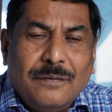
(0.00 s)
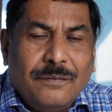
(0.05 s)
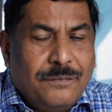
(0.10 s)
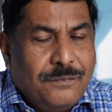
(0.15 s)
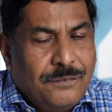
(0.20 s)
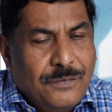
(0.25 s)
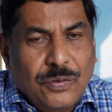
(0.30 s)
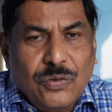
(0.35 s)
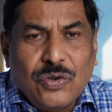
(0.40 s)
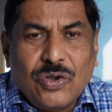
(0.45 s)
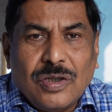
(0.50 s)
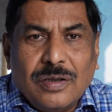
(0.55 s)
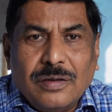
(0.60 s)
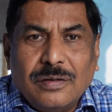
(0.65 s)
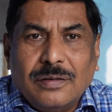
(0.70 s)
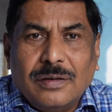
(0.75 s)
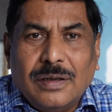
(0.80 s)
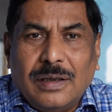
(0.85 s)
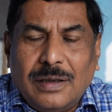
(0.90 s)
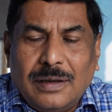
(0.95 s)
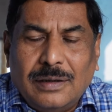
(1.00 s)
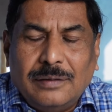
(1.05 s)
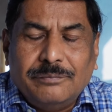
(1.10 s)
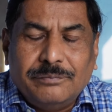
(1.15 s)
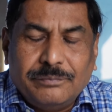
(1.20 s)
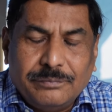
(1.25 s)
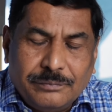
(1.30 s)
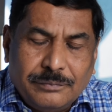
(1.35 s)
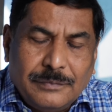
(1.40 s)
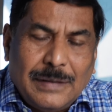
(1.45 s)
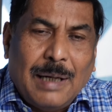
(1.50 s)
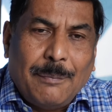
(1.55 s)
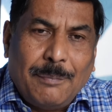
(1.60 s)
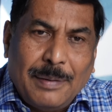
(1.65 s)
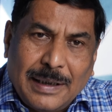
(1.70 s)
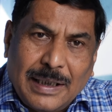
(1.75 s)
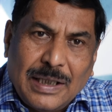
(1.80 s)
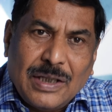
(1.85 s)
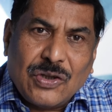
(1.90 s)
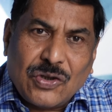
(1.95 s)
Fusion
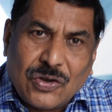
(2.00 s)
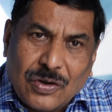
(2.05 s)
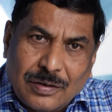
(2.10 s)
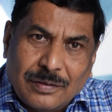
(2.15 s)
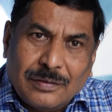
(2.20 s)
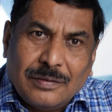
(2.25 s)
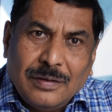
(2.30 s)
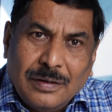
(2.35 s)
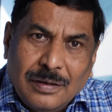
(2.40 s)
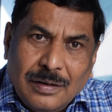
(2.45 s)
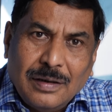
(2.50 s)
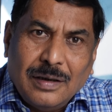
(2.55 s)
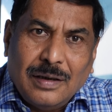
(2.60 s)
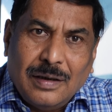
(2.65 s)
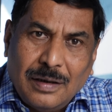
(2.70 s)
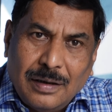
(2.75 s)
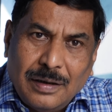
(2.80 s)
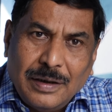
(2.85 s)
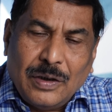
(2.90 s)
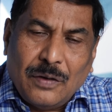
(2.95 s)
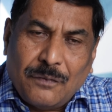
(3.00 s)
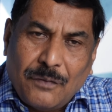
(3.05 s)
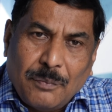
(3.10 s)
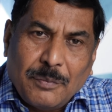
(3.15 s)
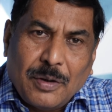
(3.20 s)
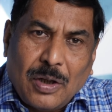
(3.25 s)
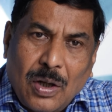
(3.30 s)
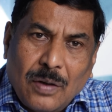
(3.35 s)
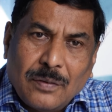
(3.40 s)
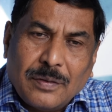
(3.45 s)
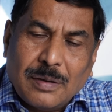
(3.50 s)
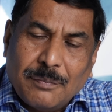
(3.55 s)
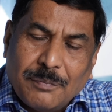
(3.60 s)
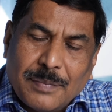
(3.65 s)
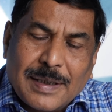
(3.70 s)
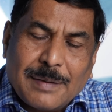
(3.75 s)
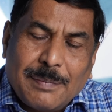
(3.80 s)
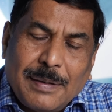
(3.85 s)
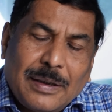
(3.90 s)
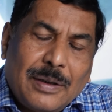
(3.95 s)
application, from the long-term
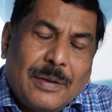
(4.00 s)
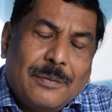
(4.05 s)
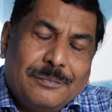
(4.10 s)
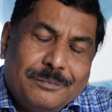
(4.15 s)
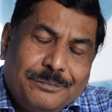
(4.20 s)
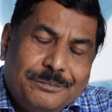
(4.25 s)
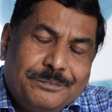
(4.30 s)
perspective.